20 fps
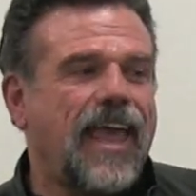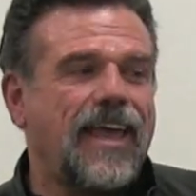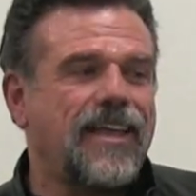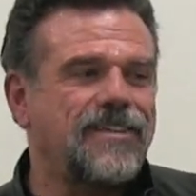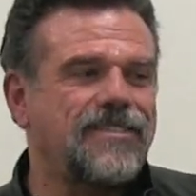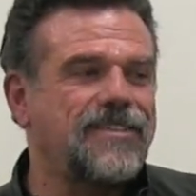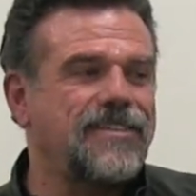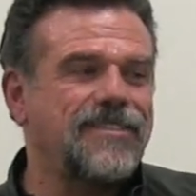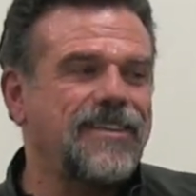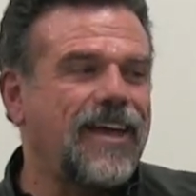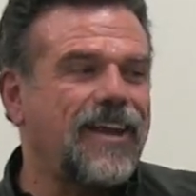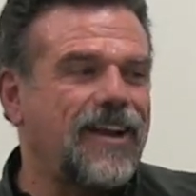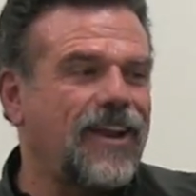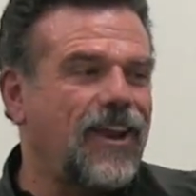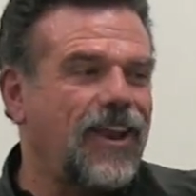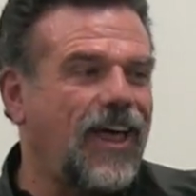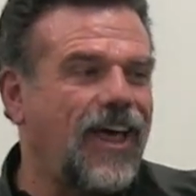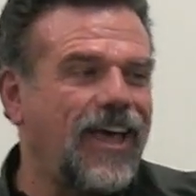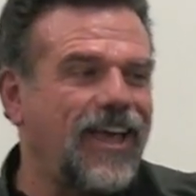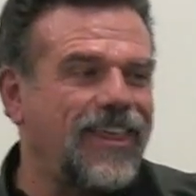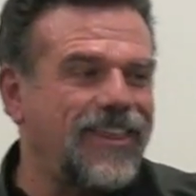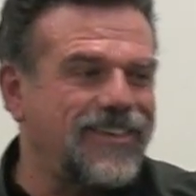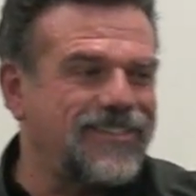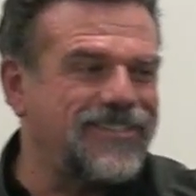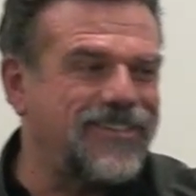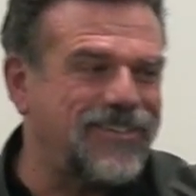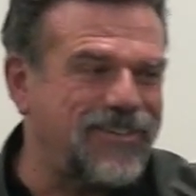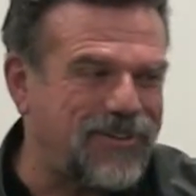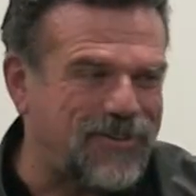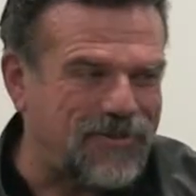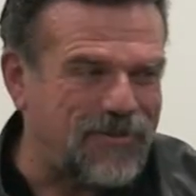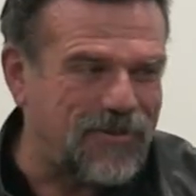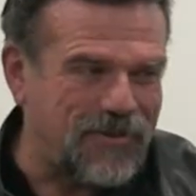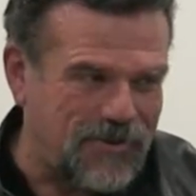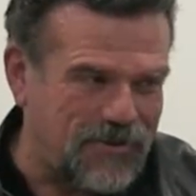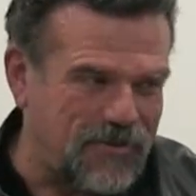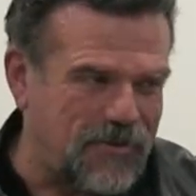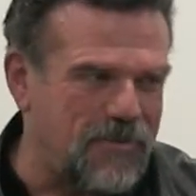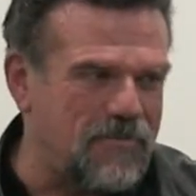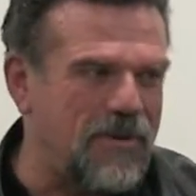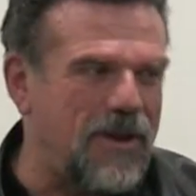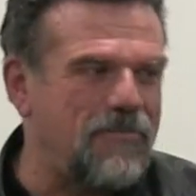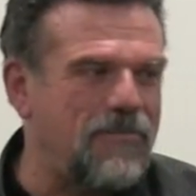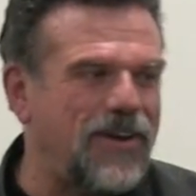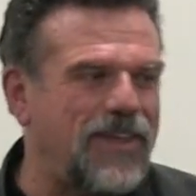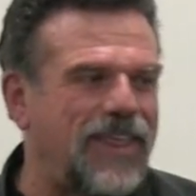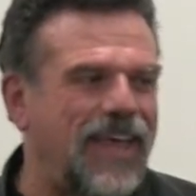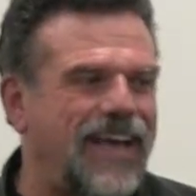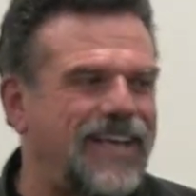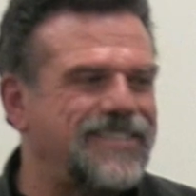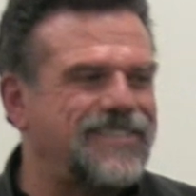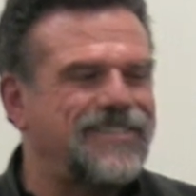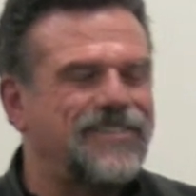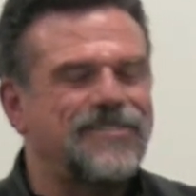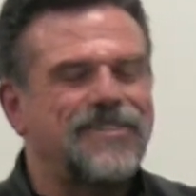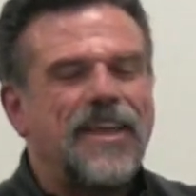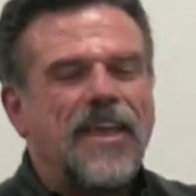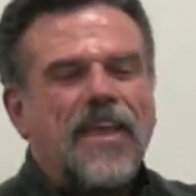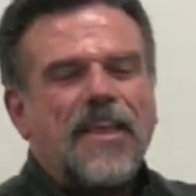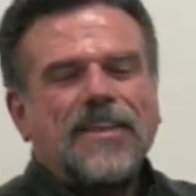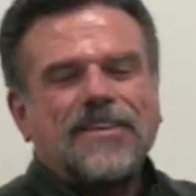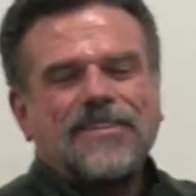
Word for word: And this is not a lie. This is, you remember that. So,